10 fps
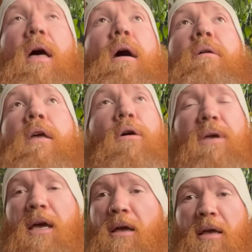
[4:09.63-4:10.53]
oh no,
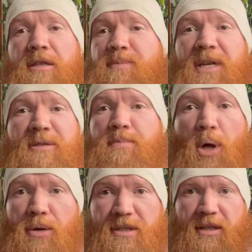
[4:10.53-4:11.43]
we spinach
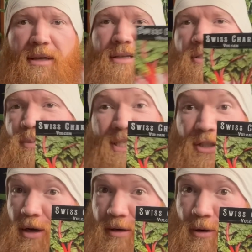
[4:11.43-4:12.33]
bolts. Swiss
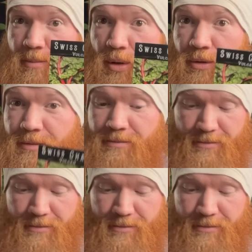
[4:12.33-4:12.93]
chard don't bolt.